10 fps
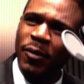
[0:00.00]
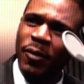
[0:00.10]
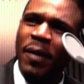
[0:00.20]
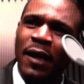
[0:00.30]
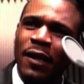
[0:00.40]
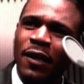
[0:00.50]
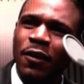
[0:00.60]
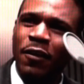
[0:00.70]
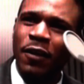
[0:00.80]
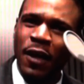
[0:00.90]
and he'll be back
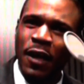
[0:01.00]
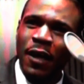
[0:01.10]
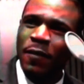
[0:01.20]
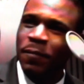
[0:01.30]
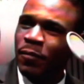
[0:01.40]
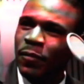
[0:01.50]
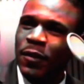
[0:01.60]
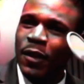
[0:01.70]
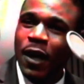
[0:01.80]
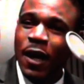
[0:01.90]
here. And what is he doing in all
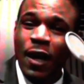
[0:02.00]
those places?